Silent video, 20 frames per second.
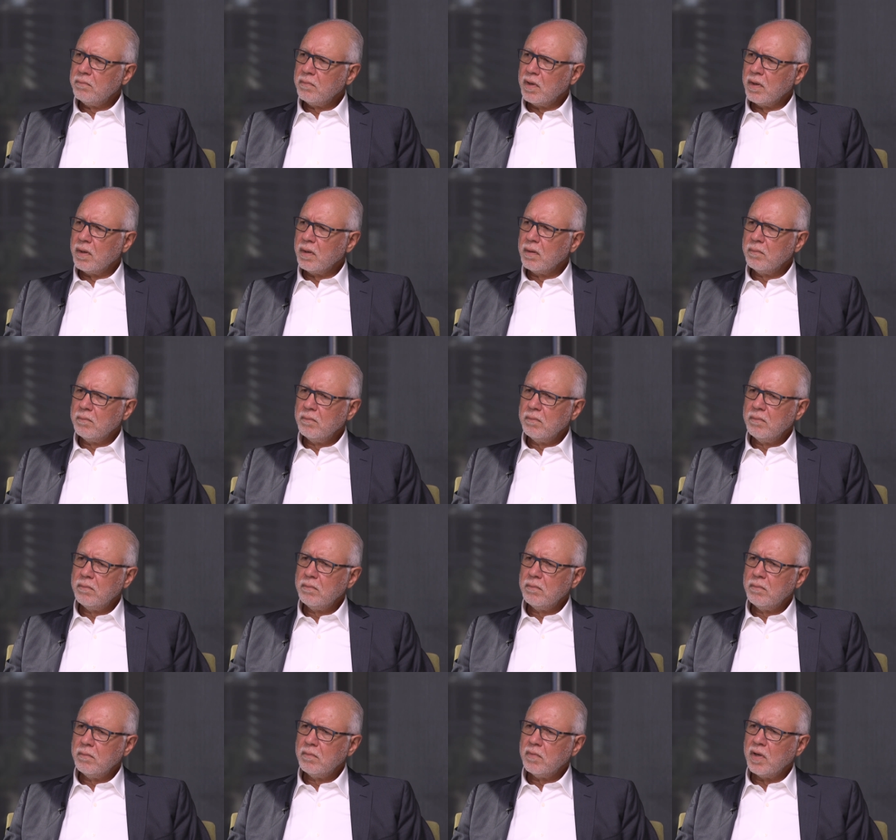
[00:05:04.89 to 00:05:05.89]
um,
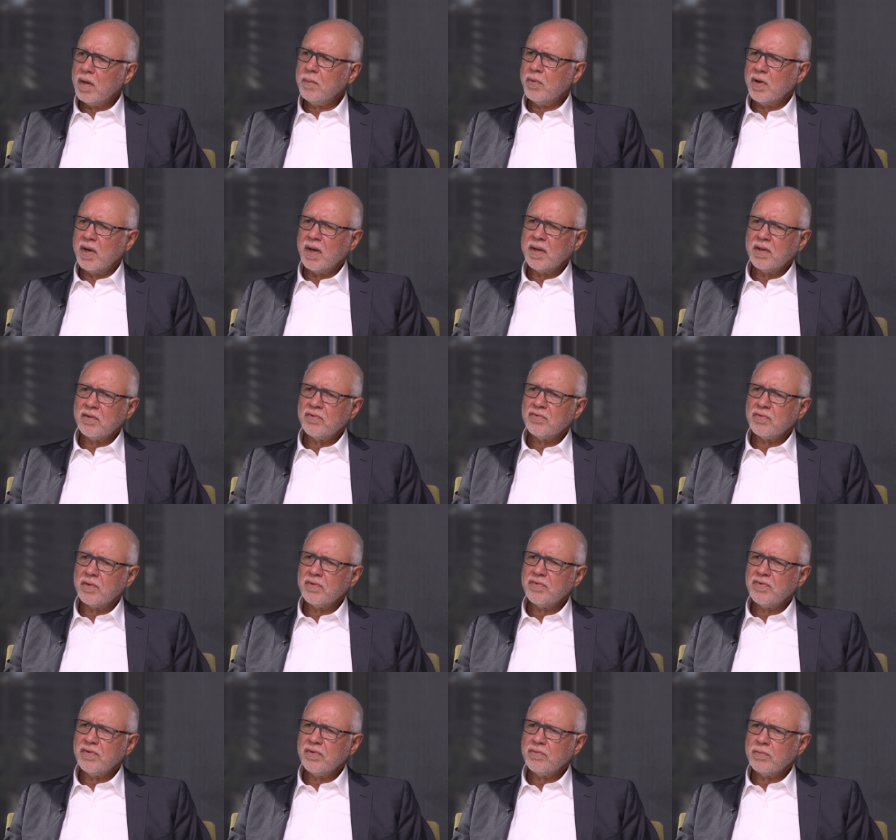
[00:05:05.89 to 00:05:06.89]
embryonic
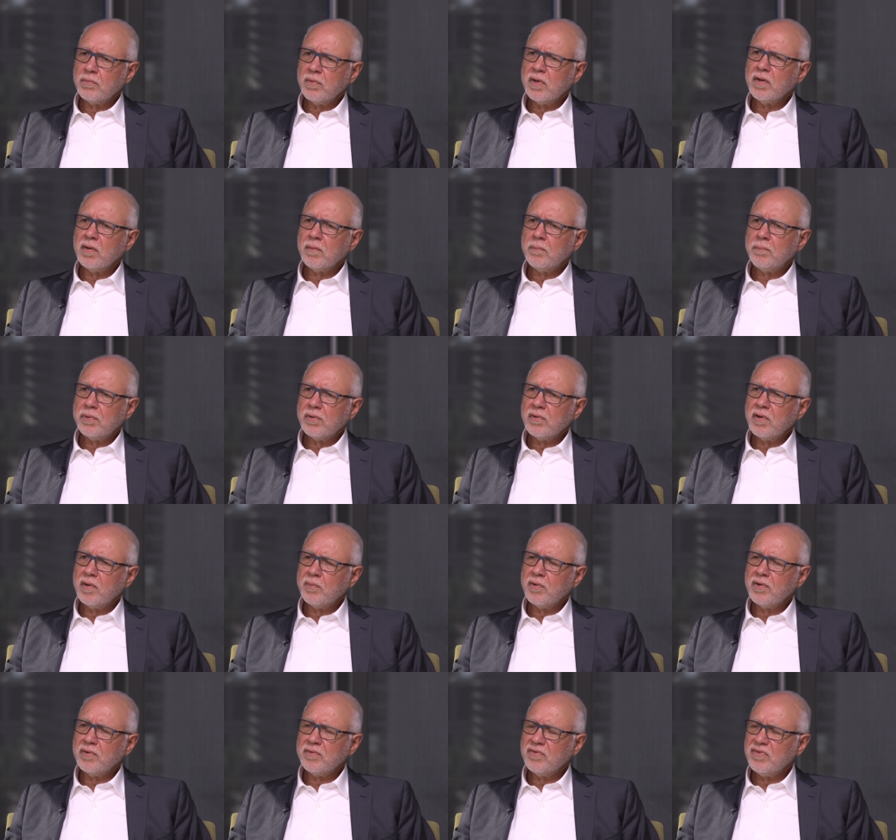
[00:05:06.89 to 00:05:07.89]
sources, real
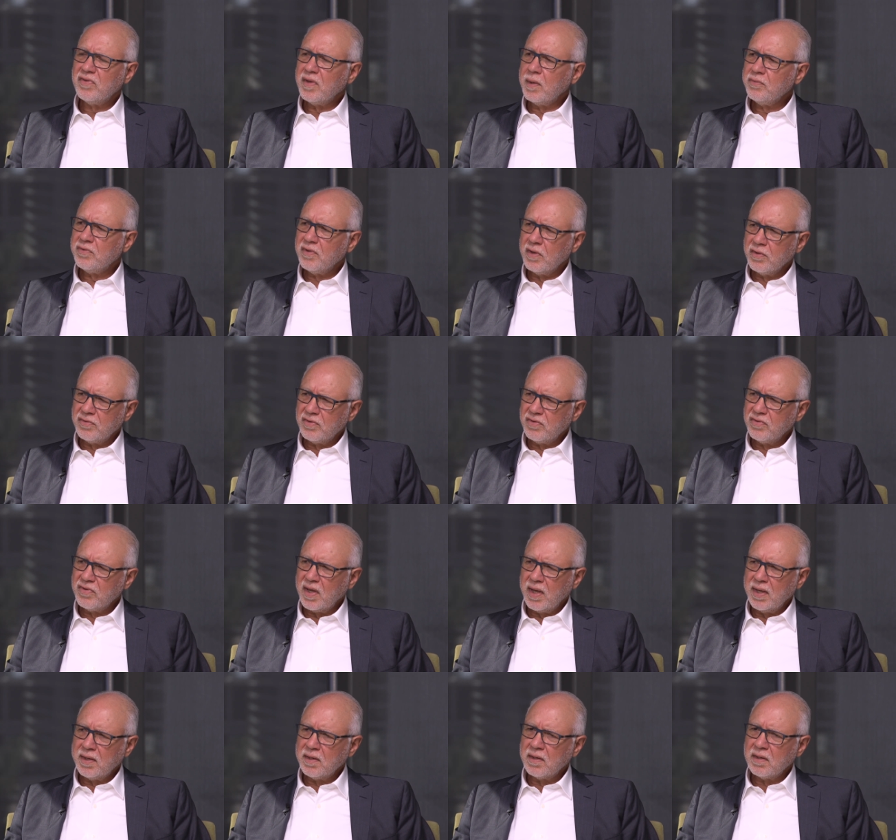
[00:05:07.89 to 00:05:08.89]
pluripotent stem cells as
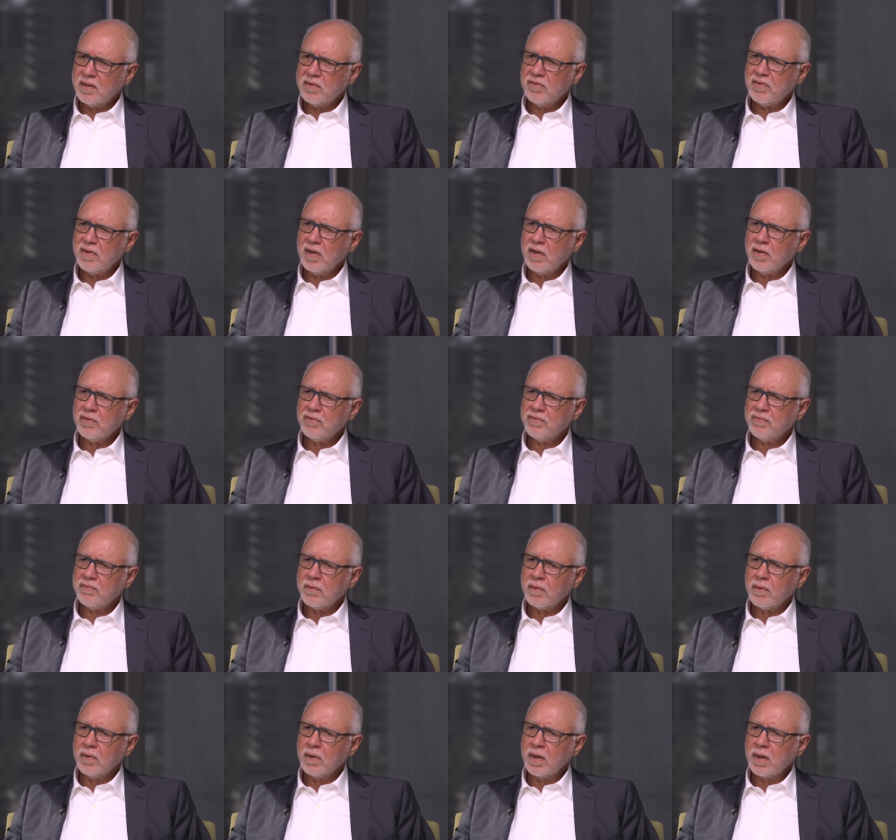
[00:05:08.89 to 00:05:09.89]
candidate cells
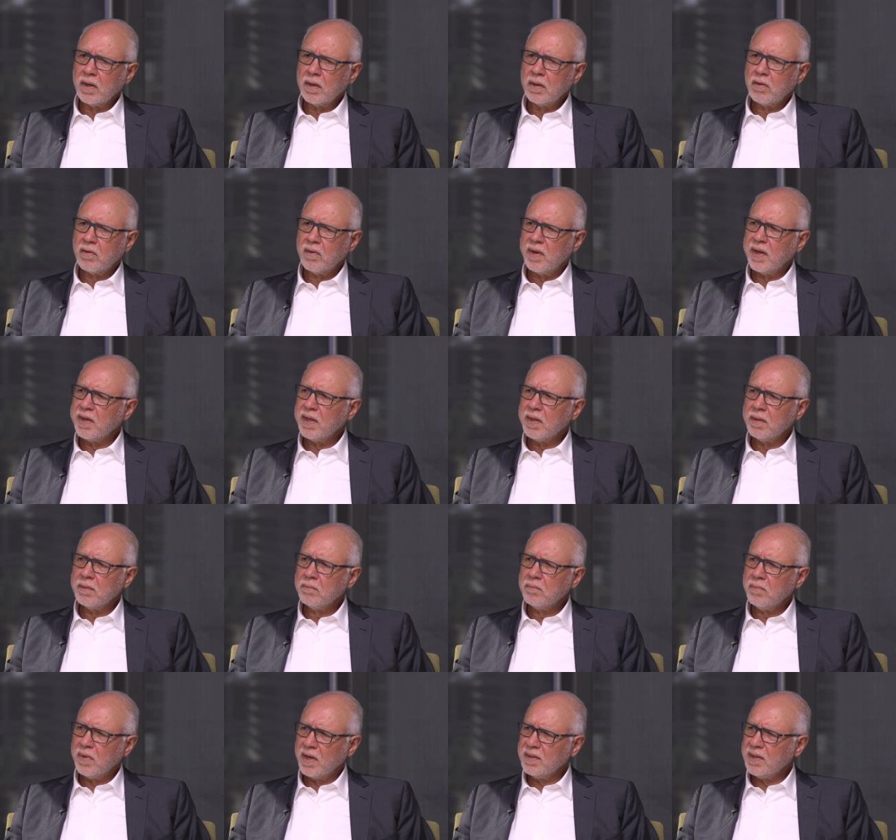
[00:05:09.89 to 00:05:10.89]
for creating
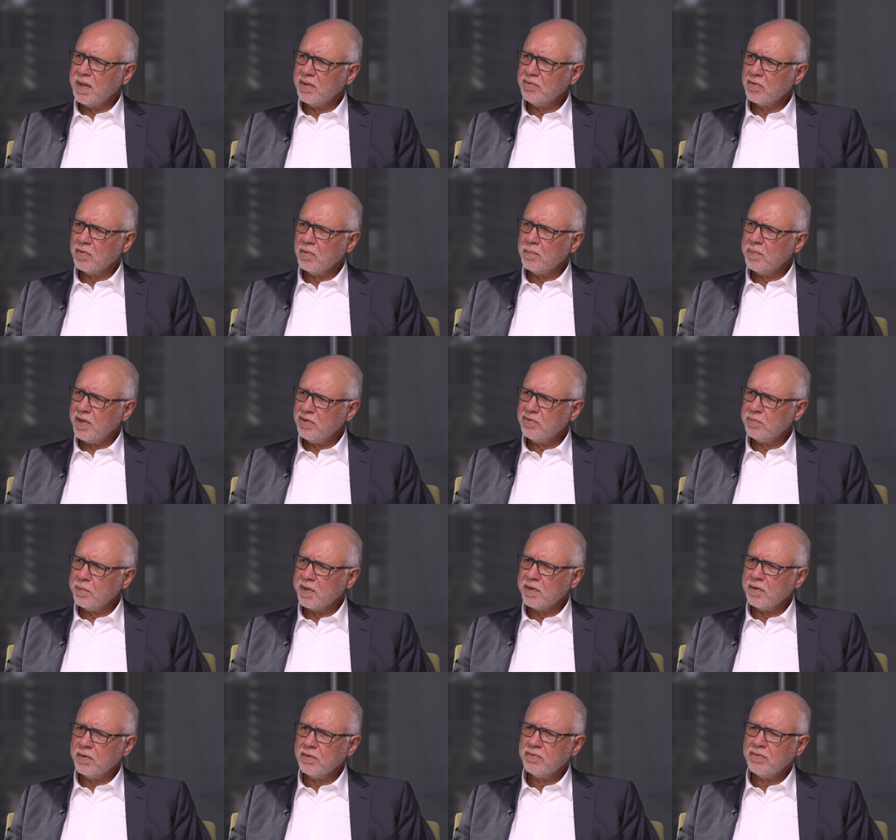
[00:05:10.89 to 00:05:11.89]
biological
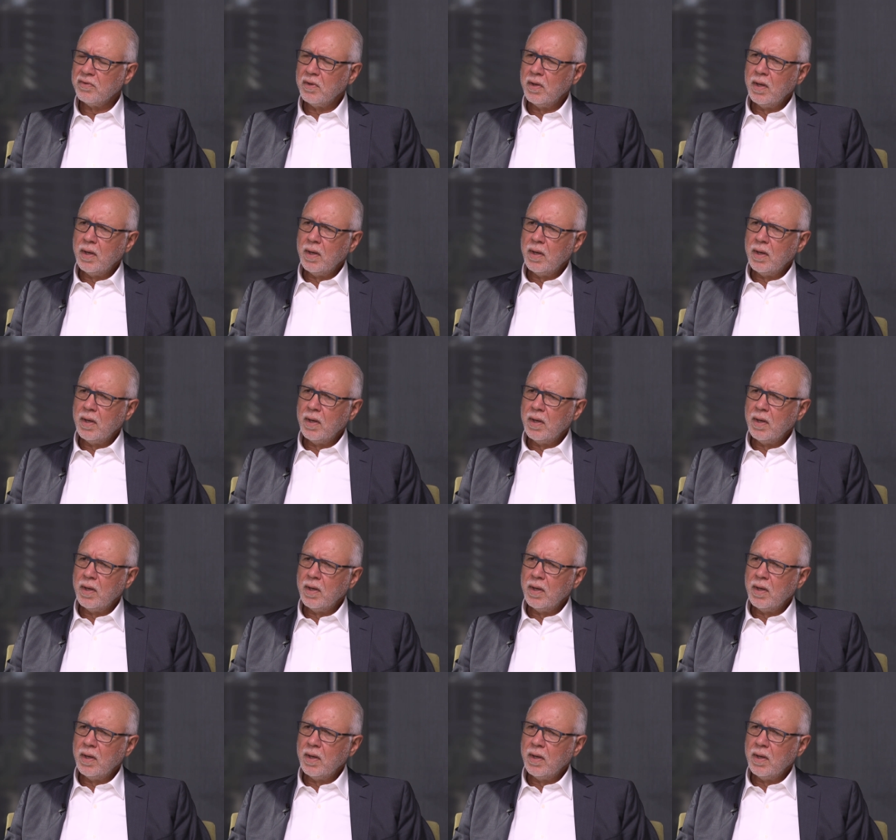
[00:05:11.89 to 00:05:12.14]
pacemakers.